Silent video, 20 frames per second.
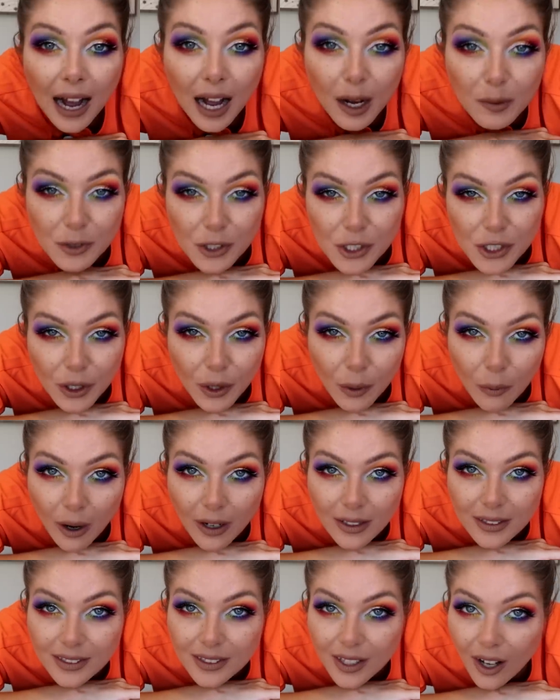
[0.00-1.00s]
I'm just gonna
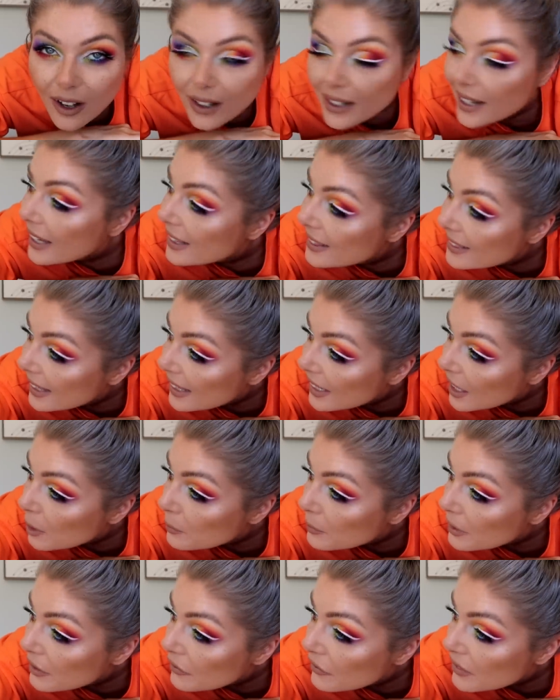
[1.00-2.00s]
walk the dog and then
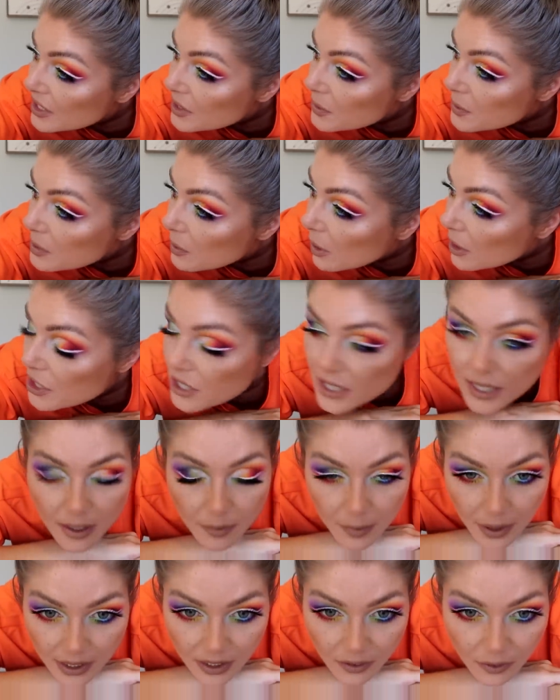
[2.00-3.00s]
I'm gonna fix some swatches and
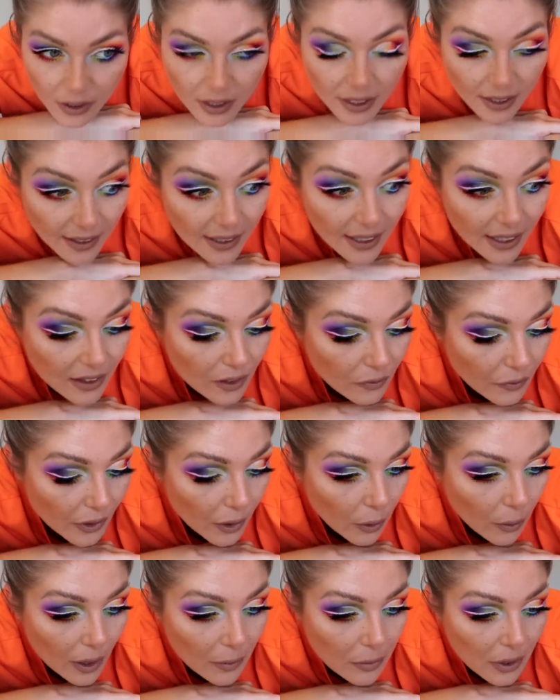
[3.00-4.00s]
I'm gonna get the
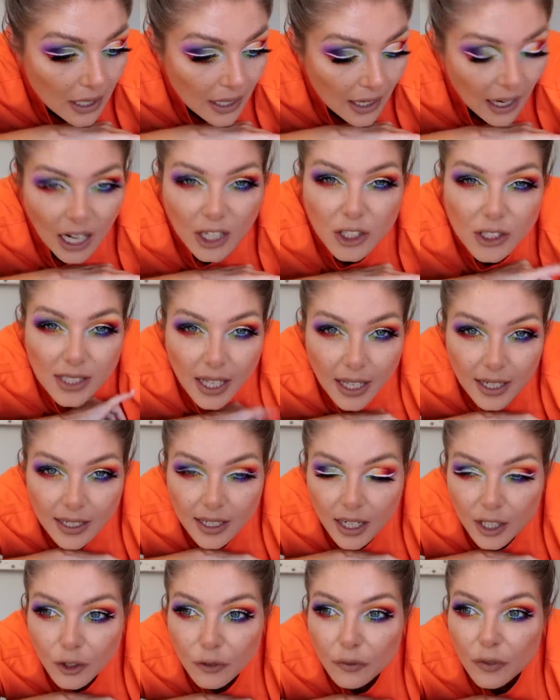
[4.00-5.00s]
video up. I just had
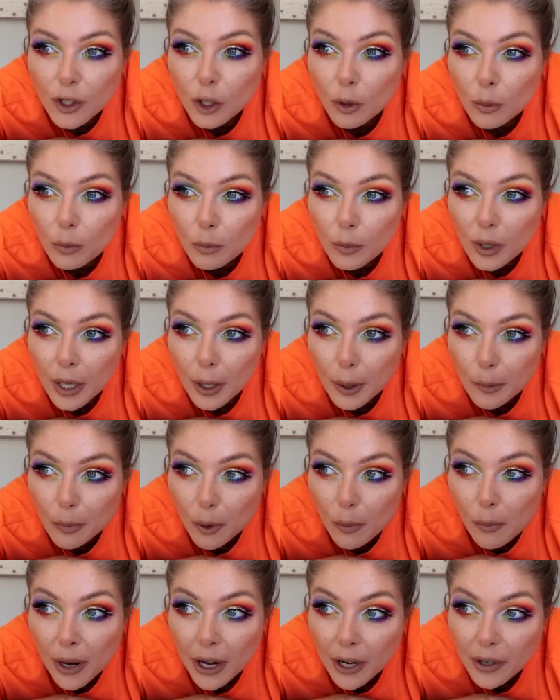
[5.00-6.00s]
another video
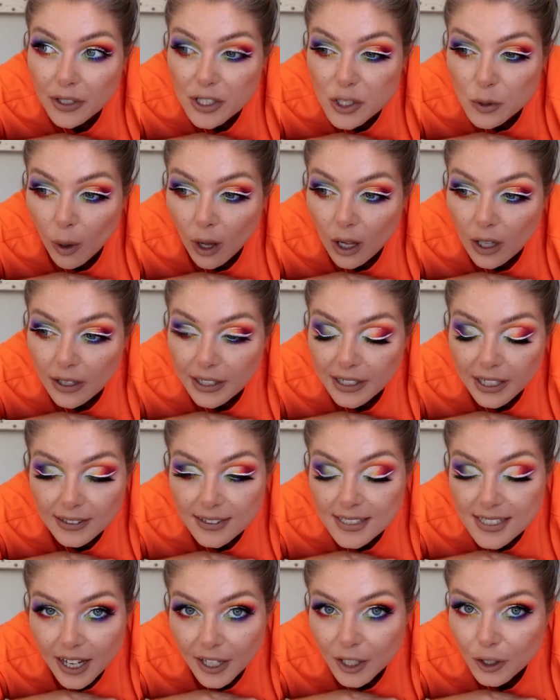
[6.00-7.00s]
prepared as well, and I
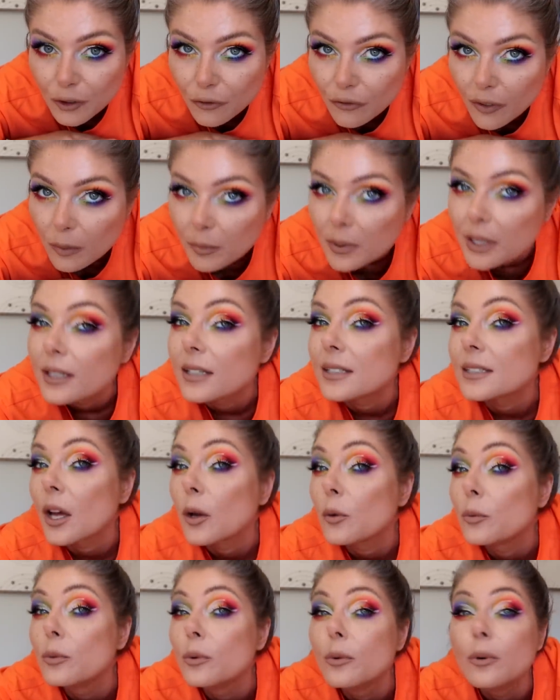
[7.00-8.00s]
decided to film it because
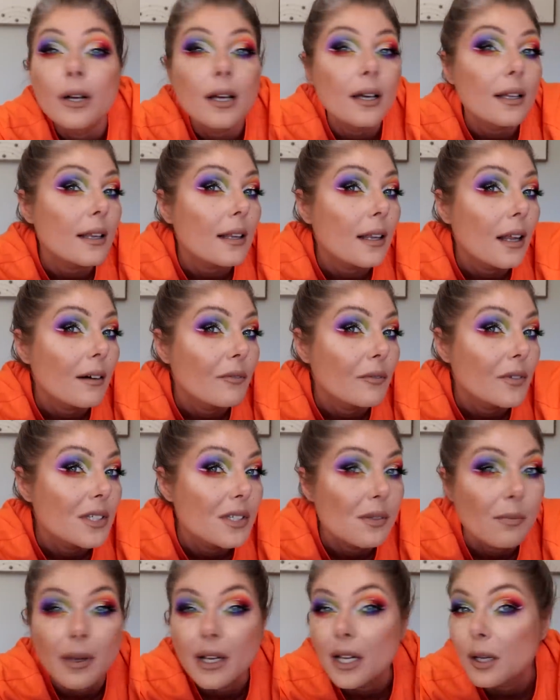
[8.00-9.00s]
I really love
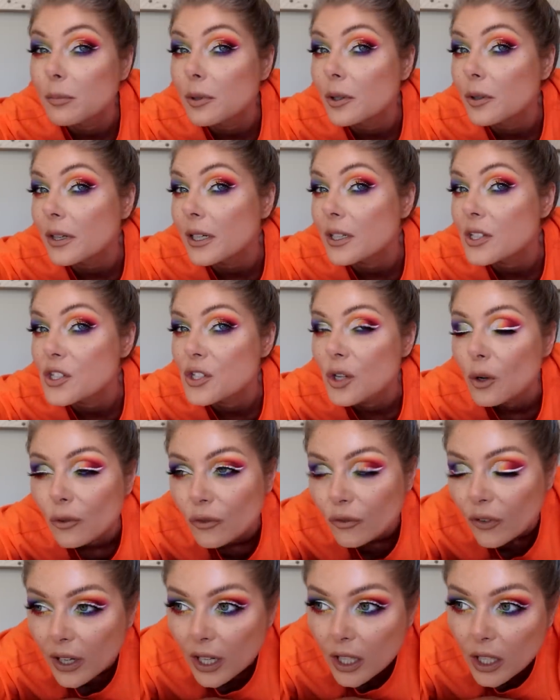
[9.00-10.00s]
this makeup look. It's so
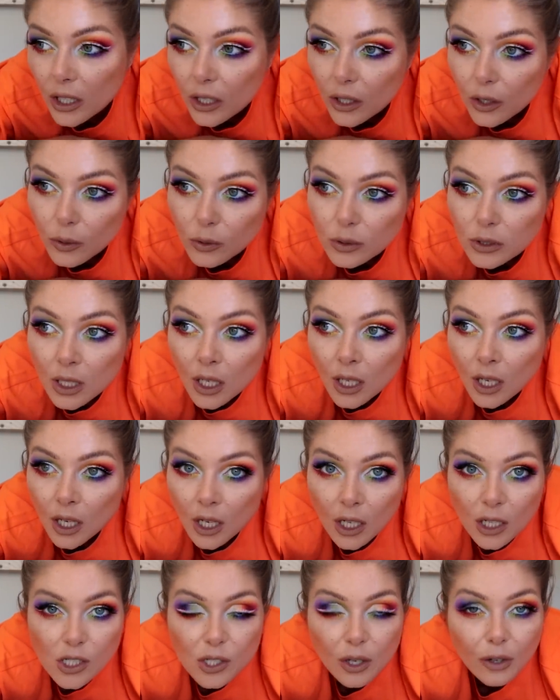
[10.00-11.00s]
fun and cute.
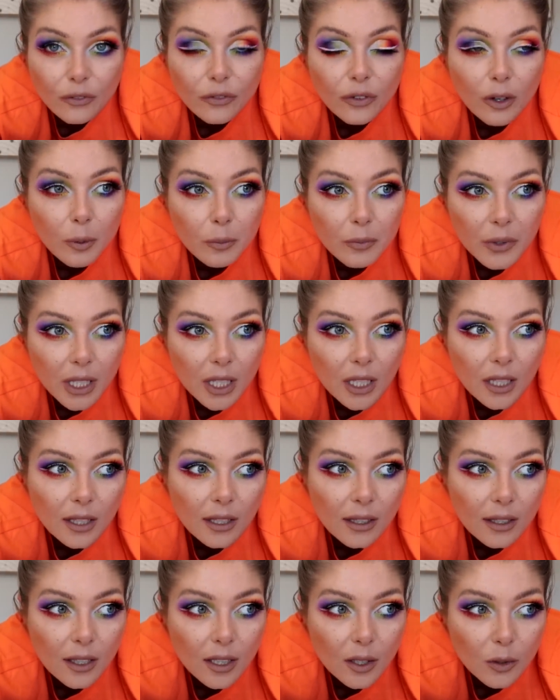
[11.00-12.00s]
So I filmed
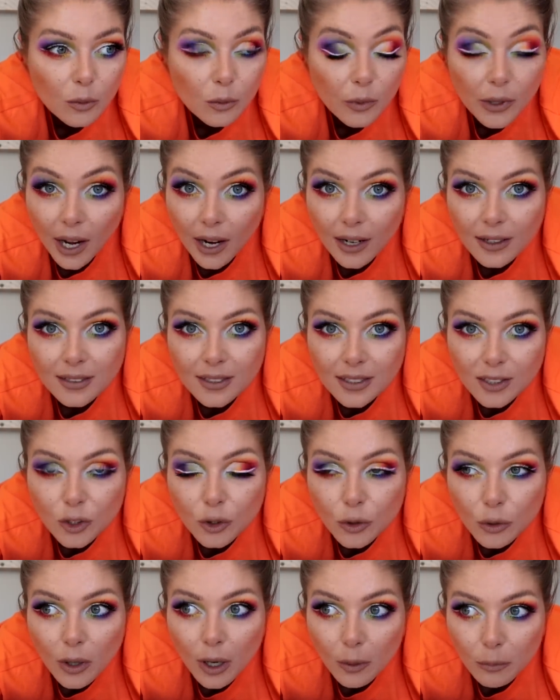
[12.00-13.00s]
the reacting
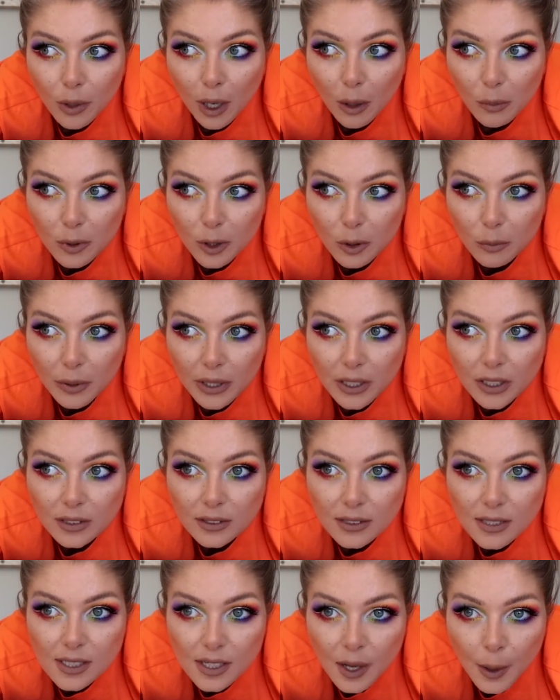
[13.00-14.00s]
to your unpopular
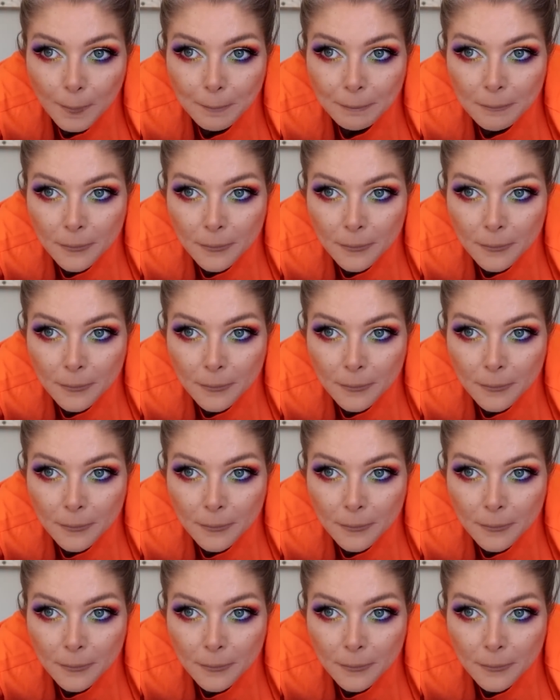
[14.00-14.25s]
opinions.